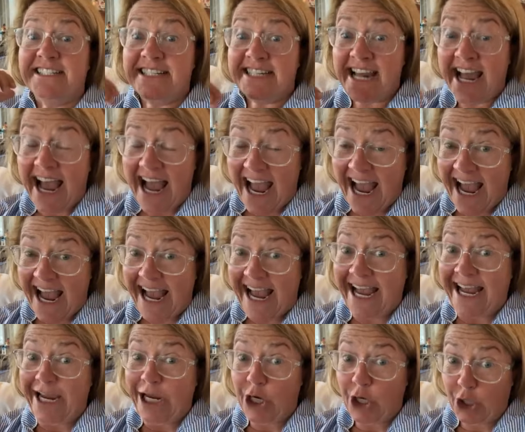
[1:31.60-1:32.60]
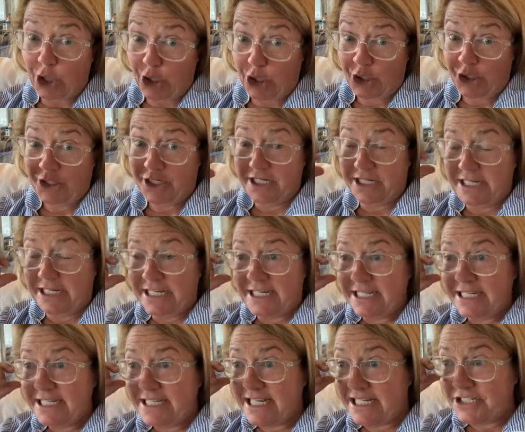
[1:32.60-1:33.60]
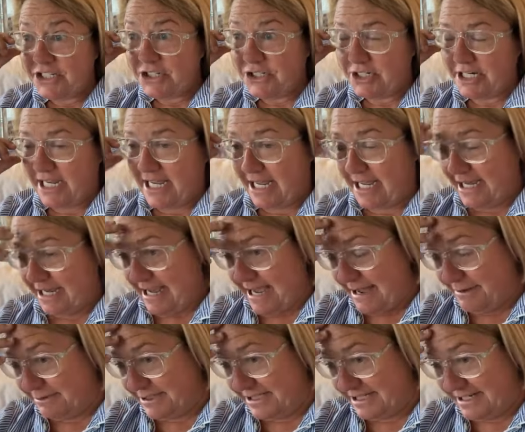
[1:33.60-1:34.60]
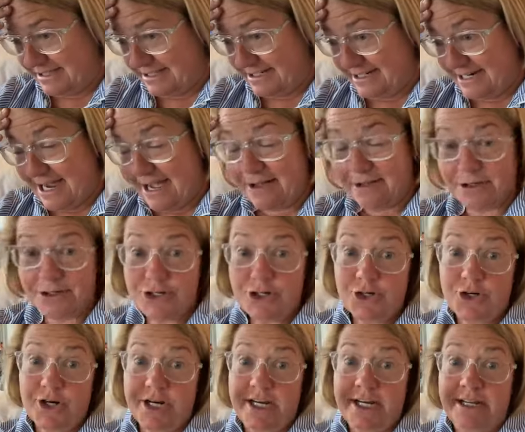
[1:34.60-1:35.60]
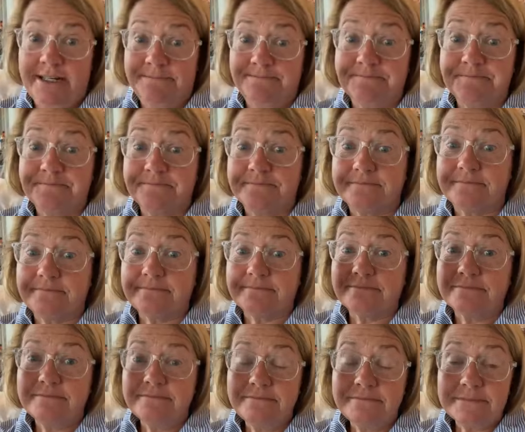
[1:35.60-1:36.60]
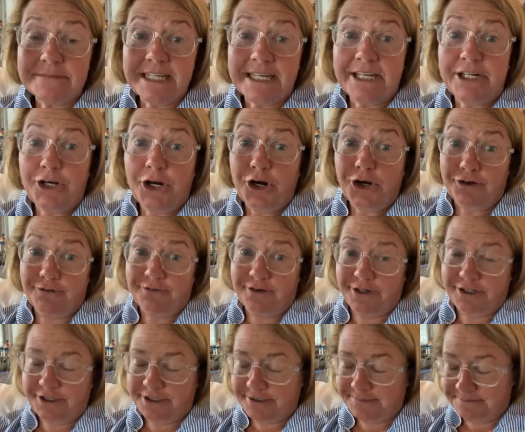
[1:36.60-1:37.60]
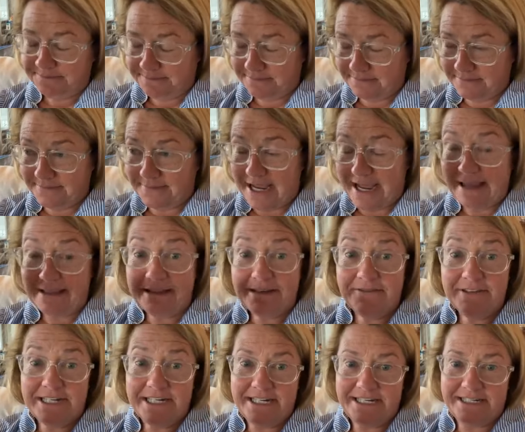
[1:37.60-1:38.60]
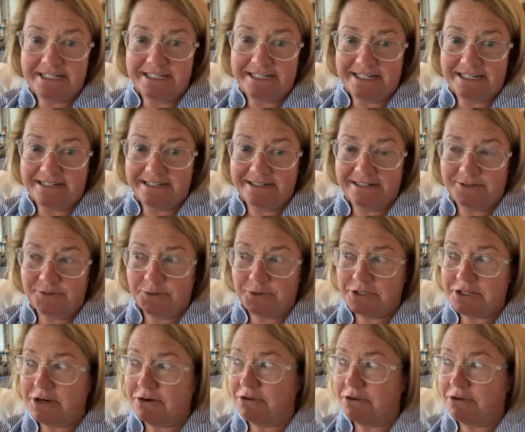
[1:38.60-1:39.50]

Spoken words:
Tired. Yesterday, I was at the Dollar Tree in Hertford. Now, I live in Edenton, North